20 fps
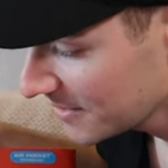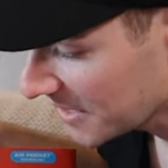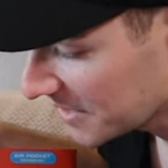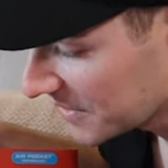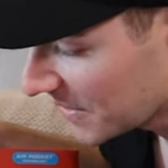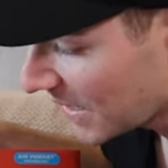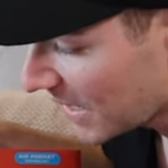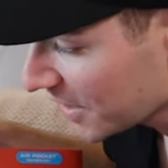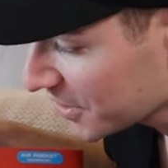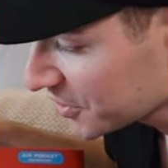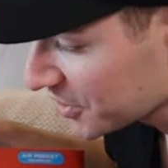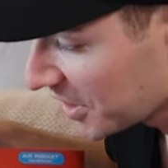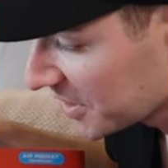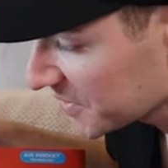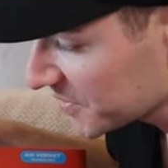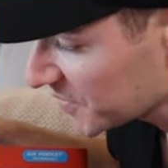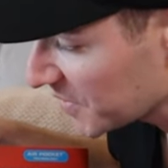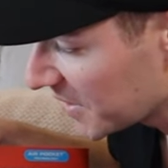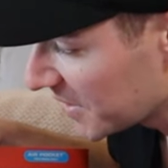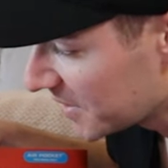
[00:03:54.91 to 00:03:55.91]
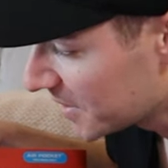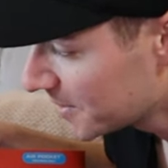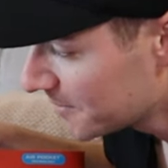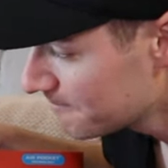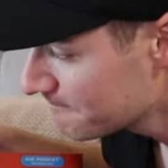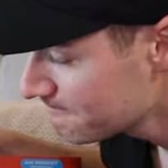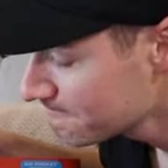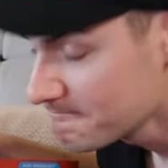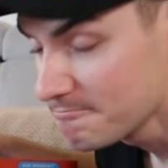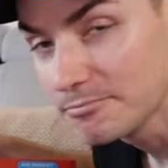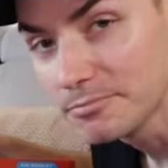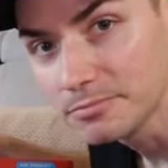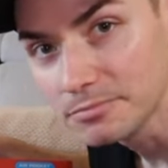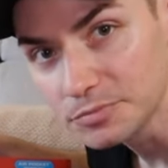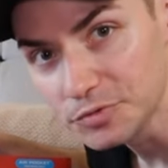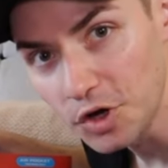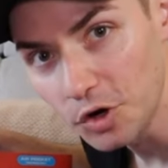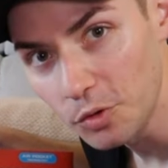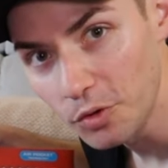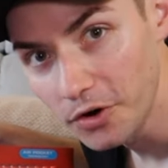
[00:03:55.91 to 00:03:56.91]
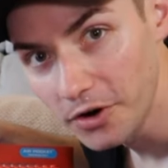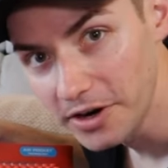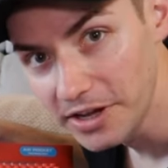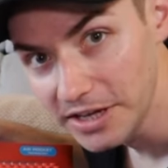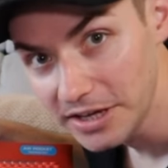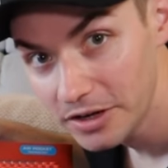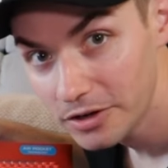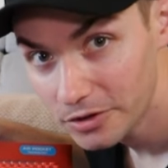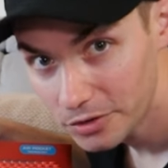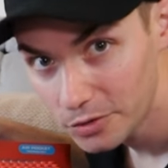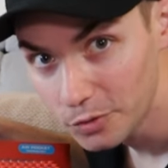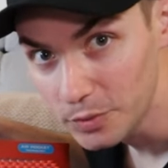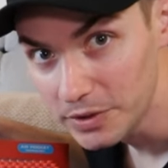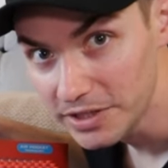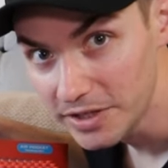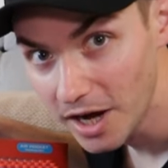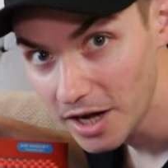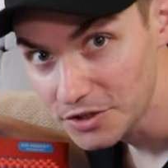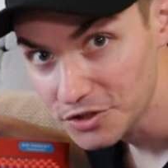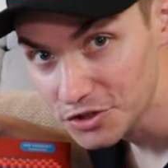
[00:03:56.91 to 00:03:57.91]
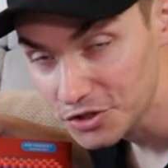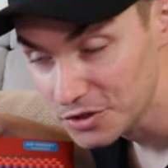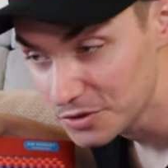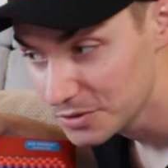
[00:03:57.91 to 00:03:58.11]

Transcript: And then Xshot said, don't worry, we got